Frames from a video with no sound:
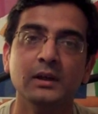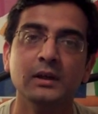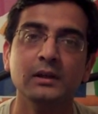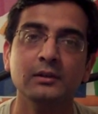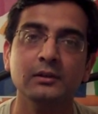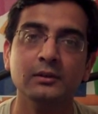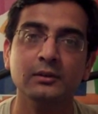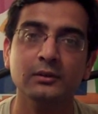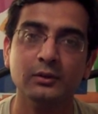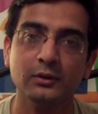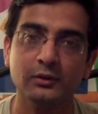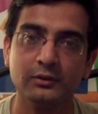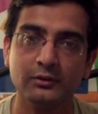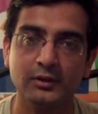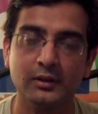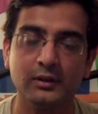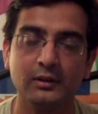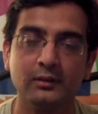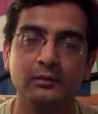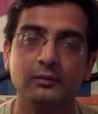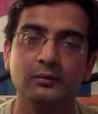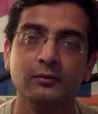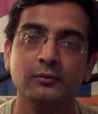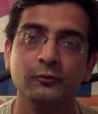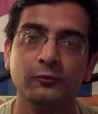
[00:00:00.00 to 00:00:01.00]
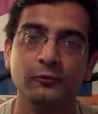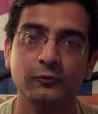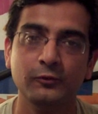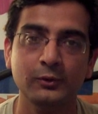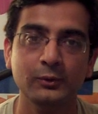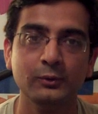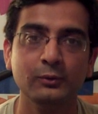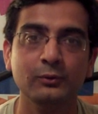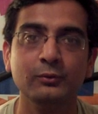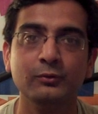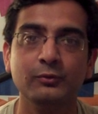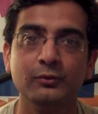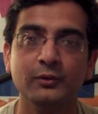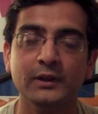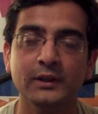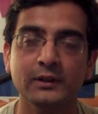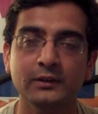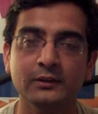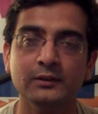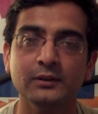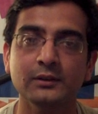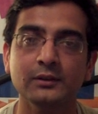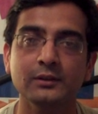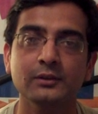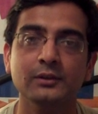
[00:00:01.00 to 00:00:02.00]
So those are few
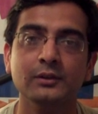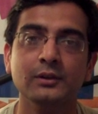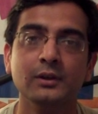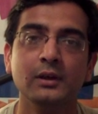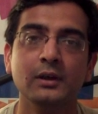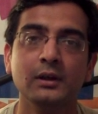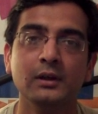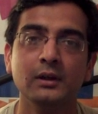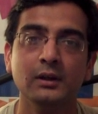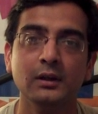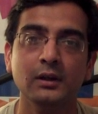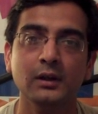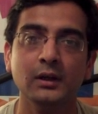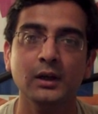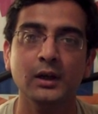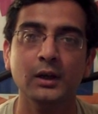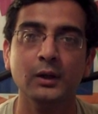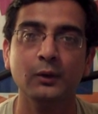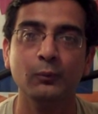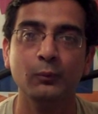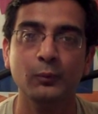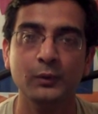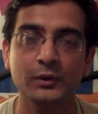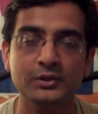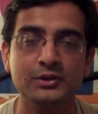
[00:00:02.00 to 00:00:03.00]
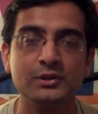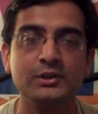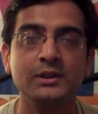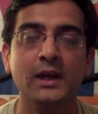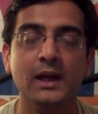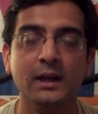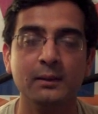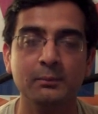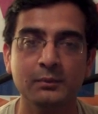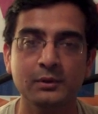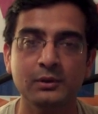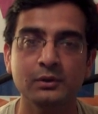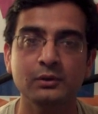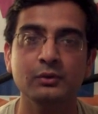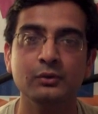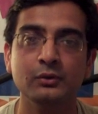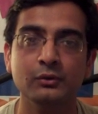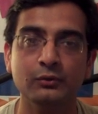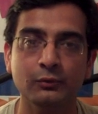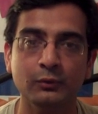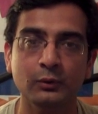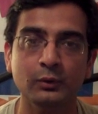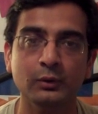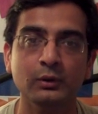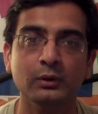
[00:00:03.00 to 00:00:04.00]
phrases which can be
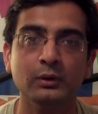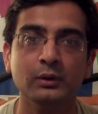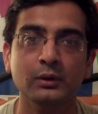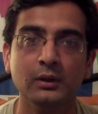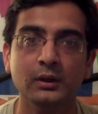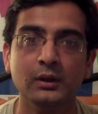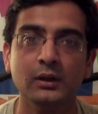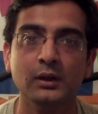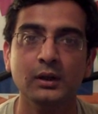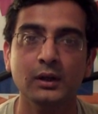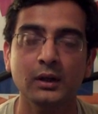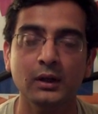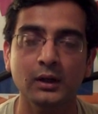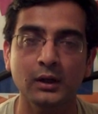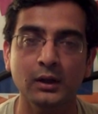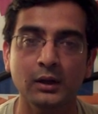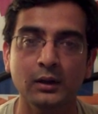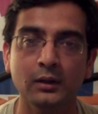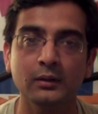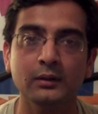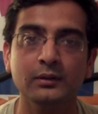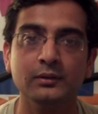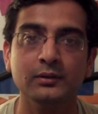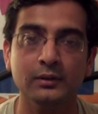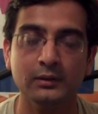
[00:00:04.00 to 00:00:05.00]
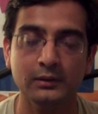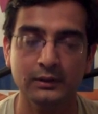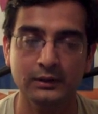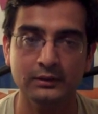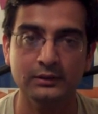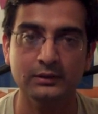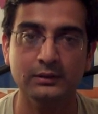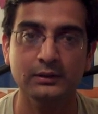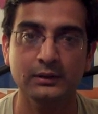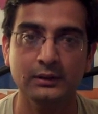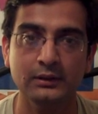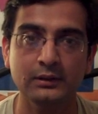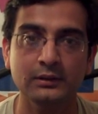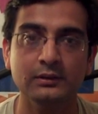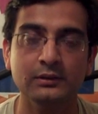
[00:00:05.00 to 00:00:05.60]
useful in